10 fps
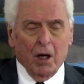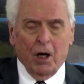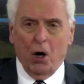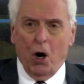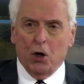
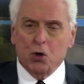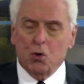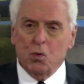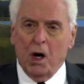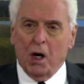And are you
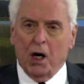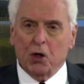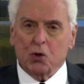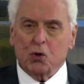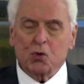
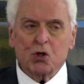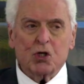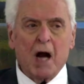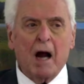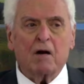willing to
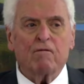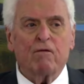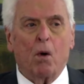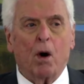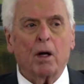stand
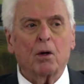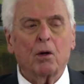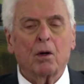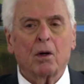for it?